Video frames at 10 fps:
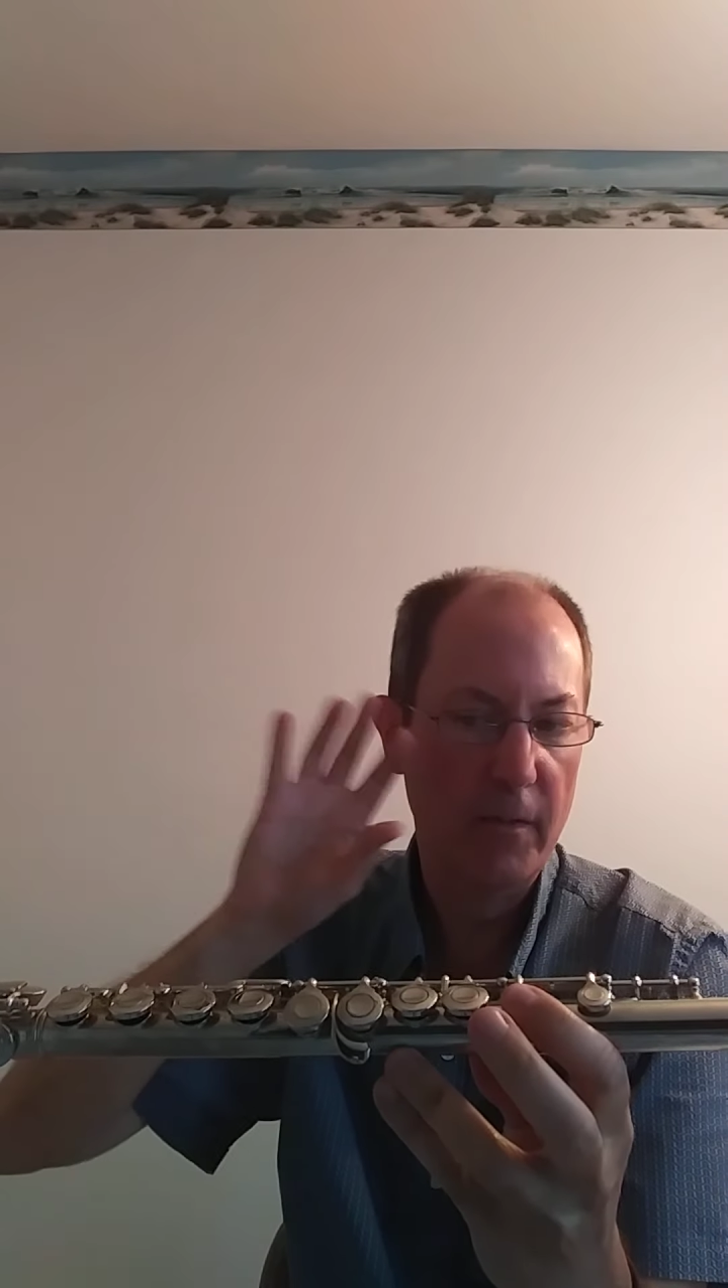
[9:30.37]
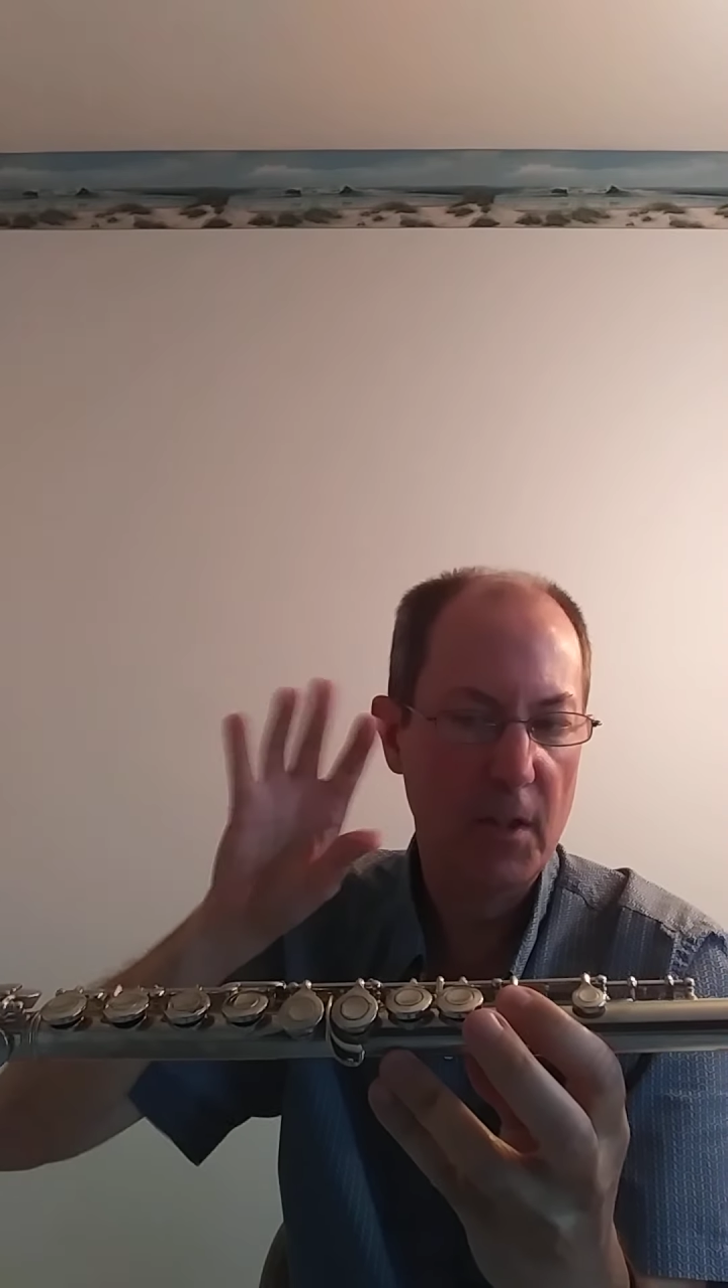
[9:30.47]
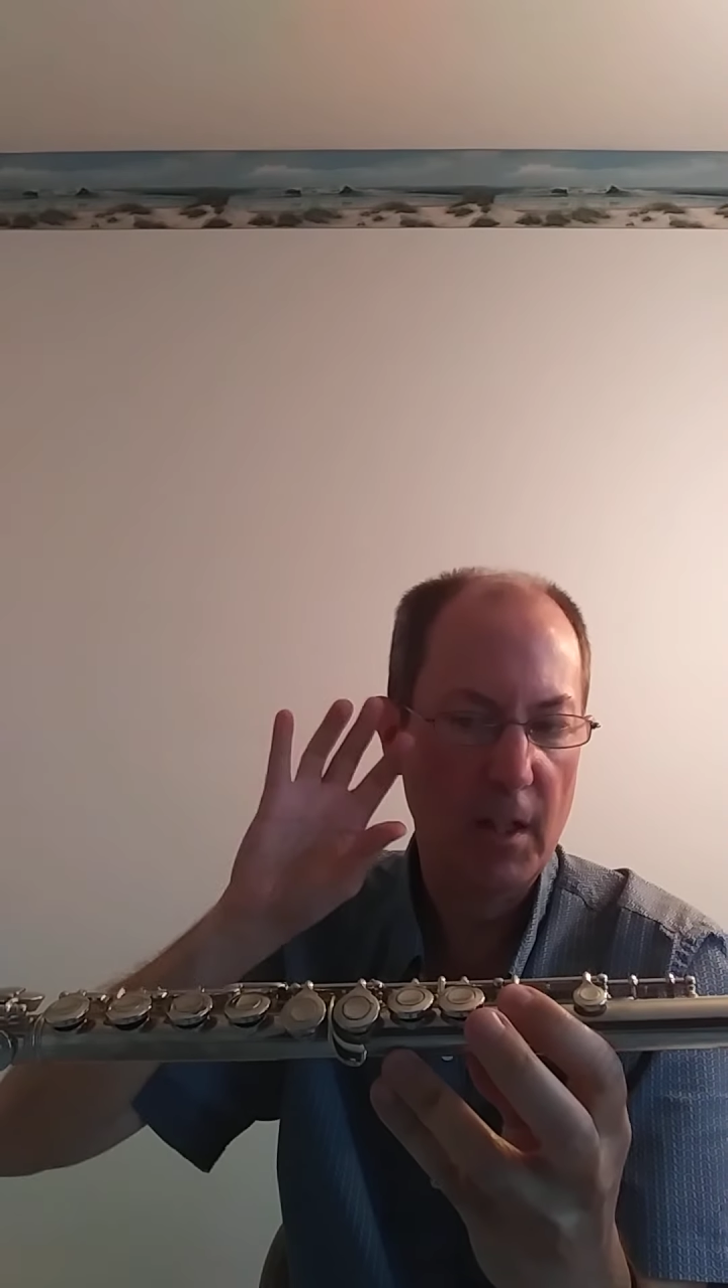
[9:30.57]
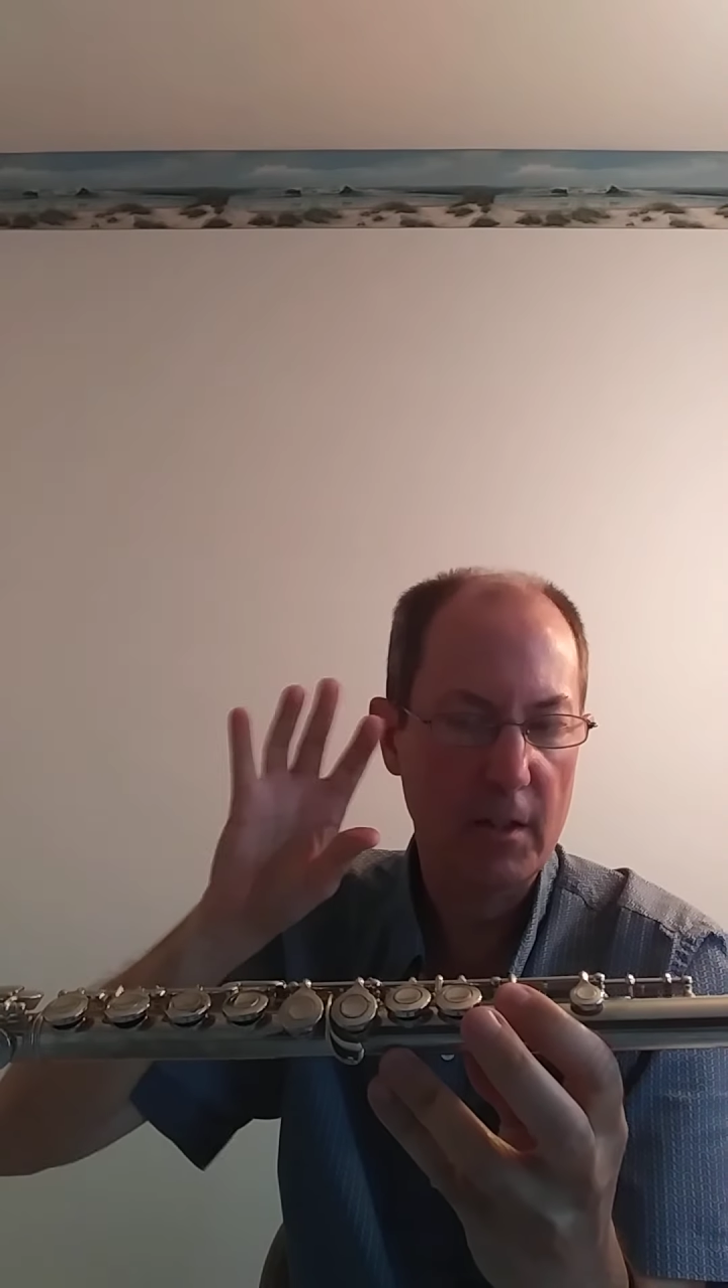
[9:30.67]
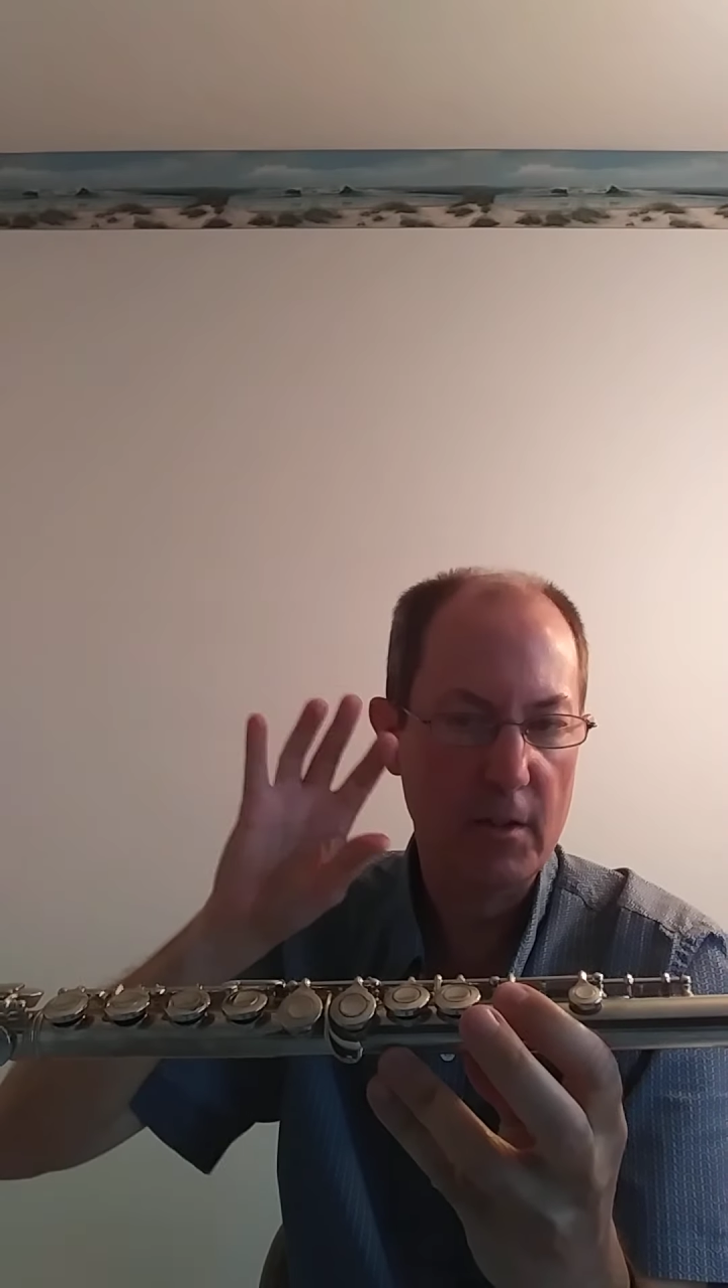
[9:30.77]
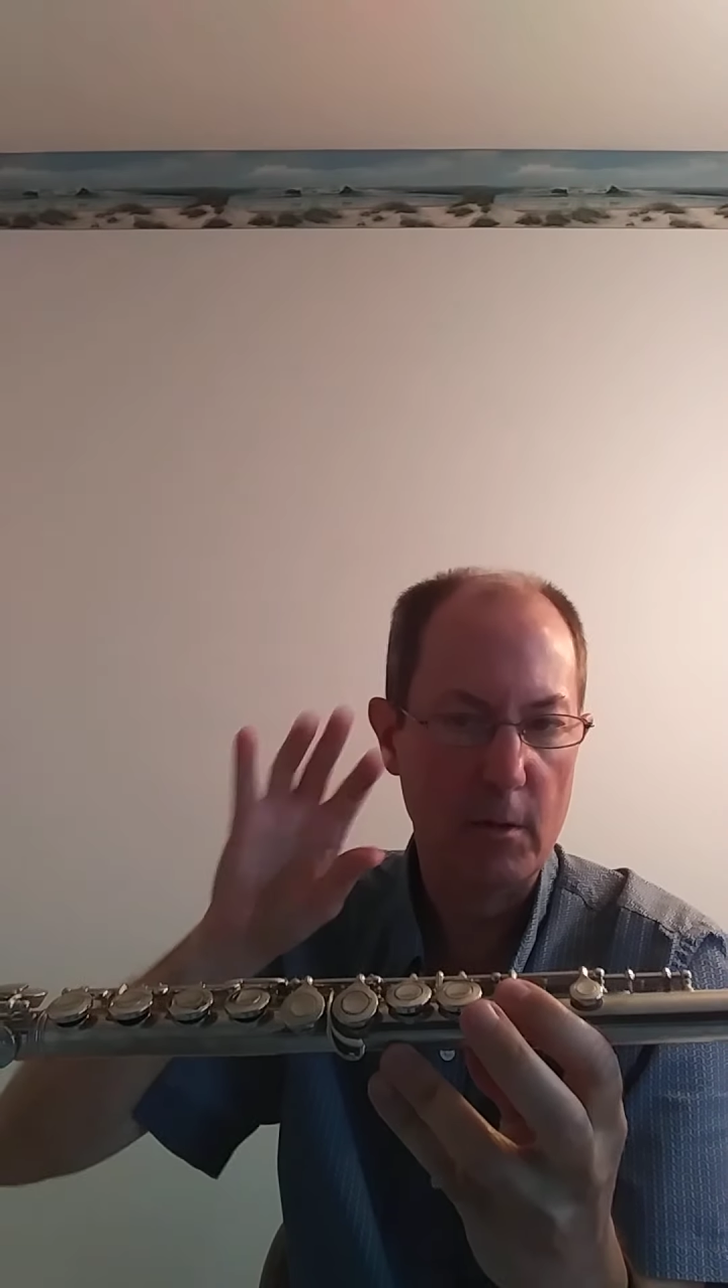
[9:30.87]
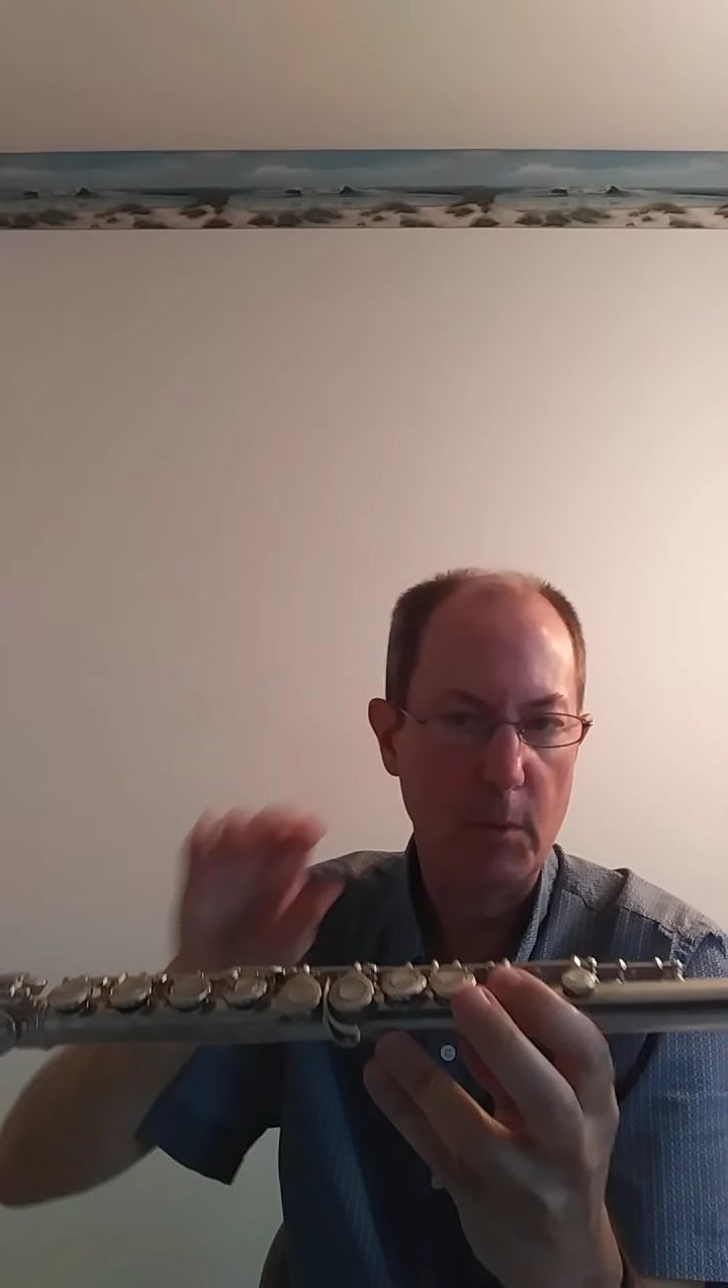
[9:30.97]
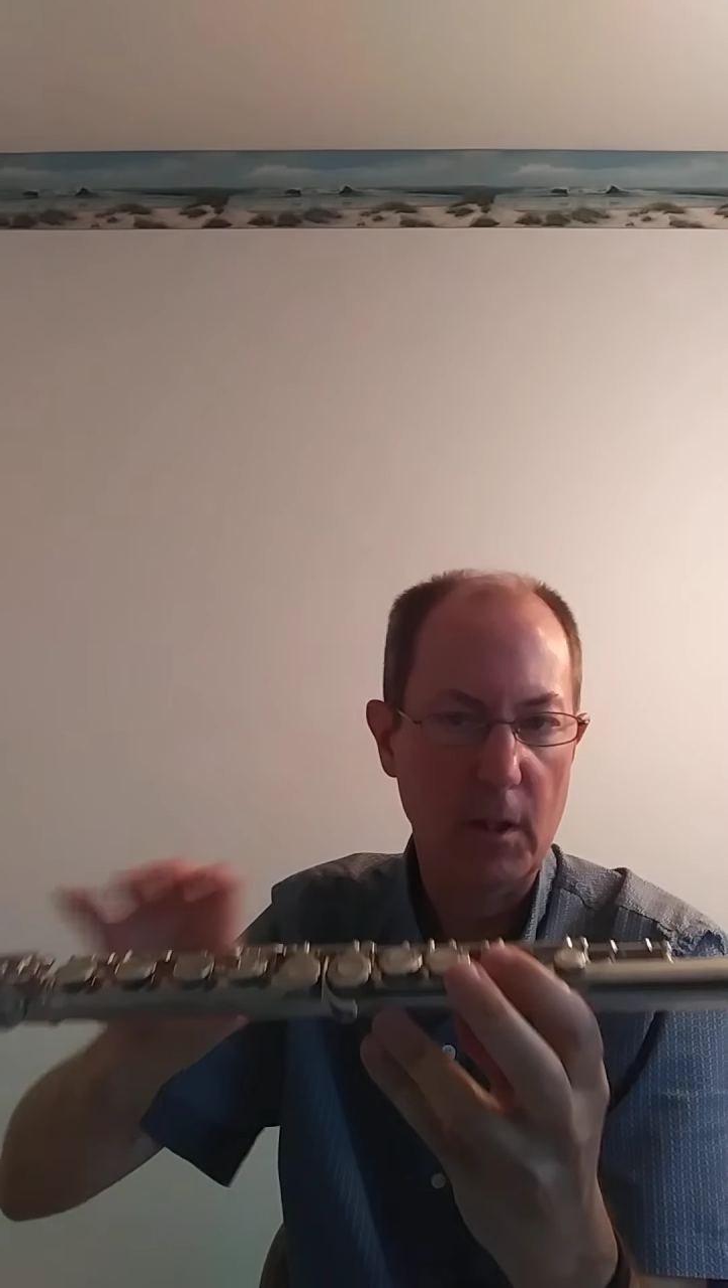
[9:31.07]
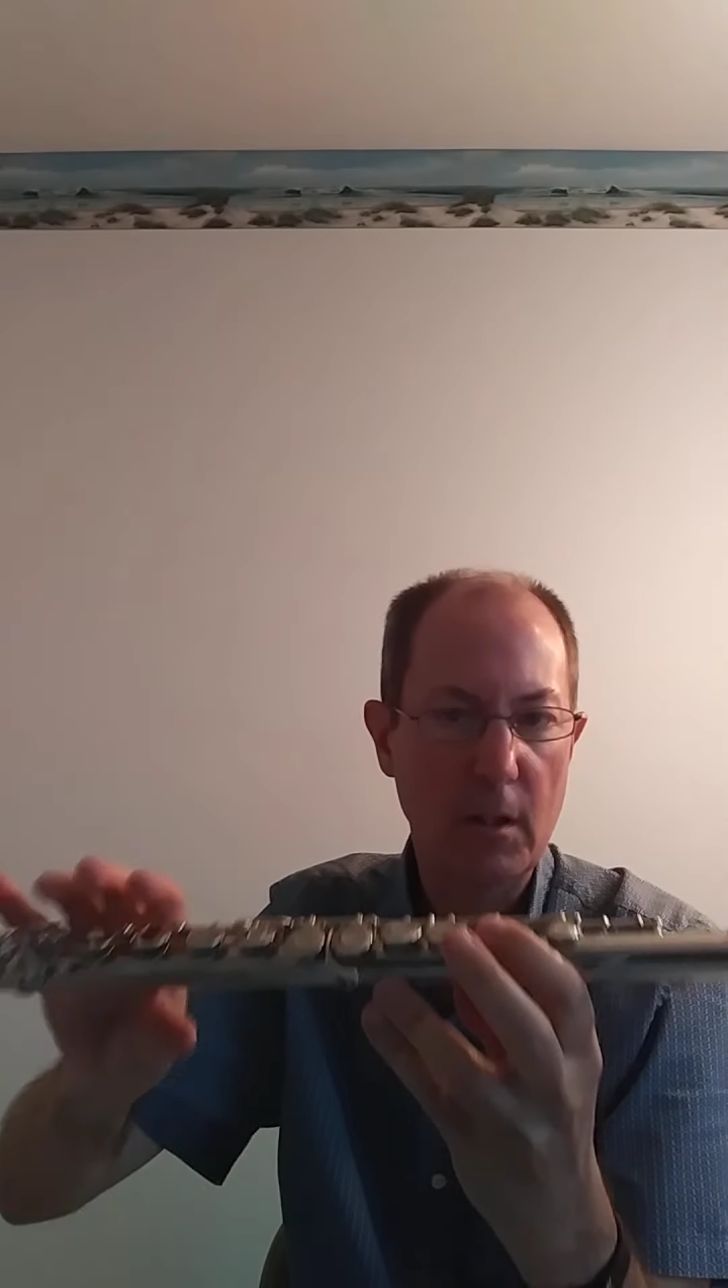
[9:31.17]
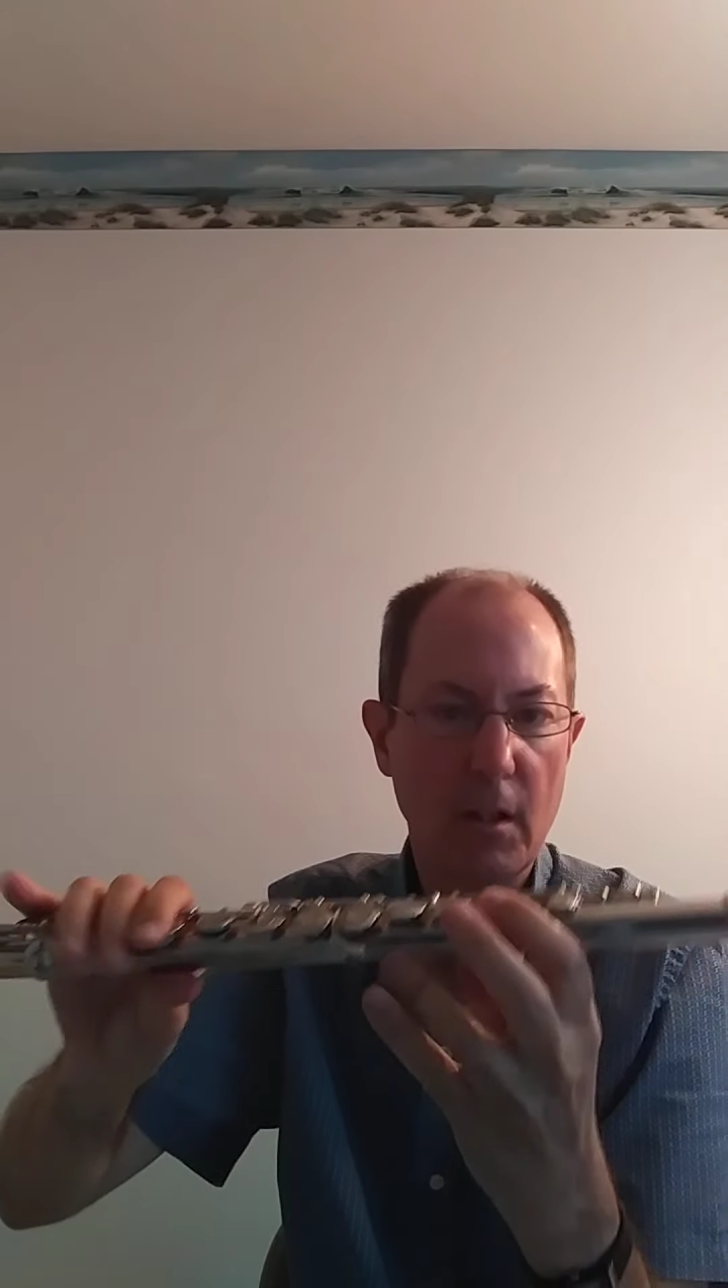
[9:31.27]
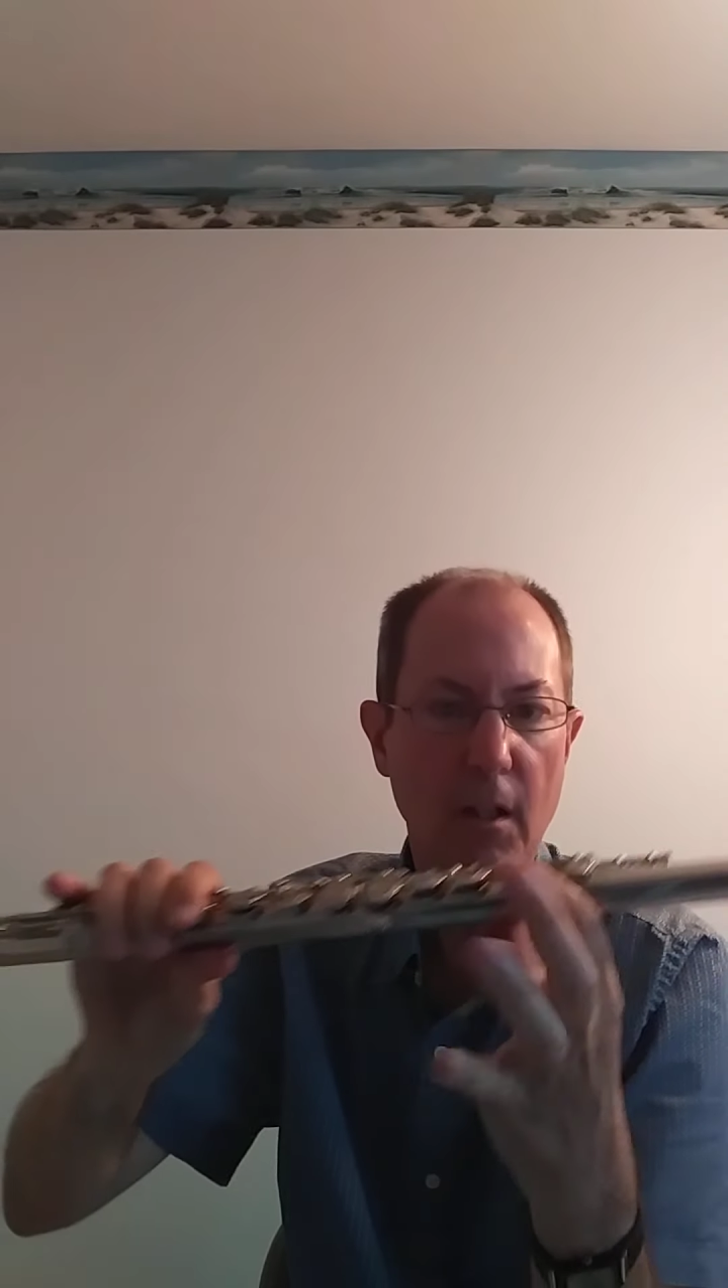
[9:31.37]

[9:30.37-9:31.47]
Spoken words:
of the instrument.